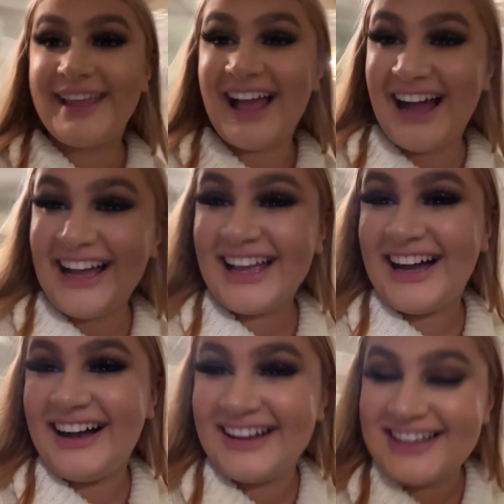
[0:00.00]
Hi
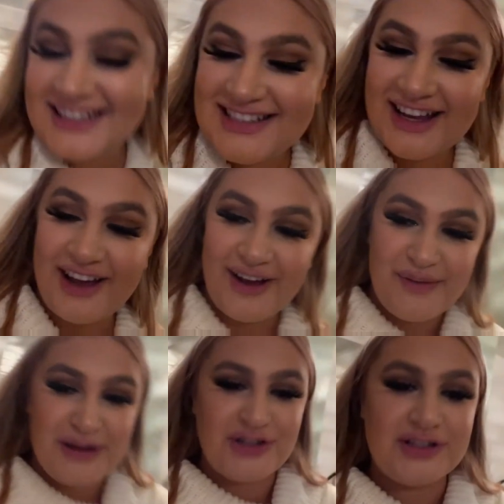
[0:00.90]
guys,
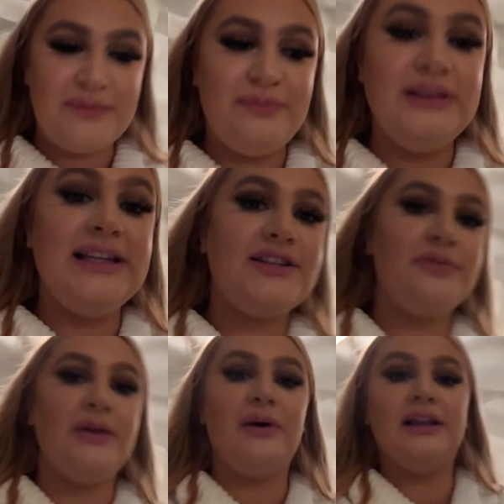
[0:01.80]
it's just a little
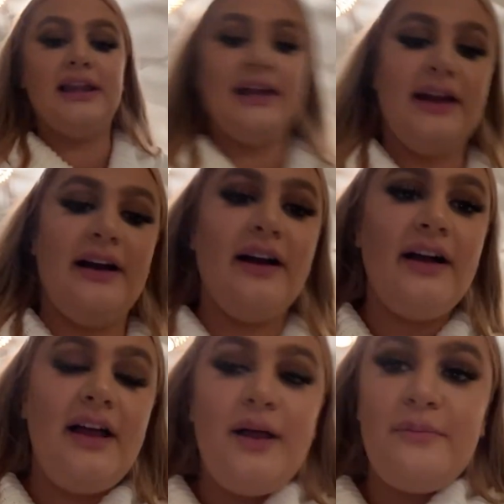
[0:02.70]
bit while later.
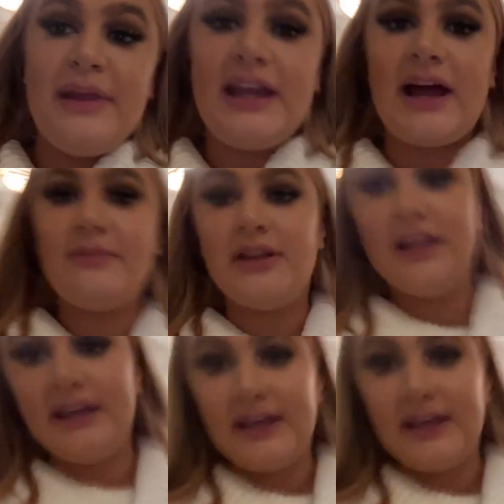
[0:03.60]
Me and Emily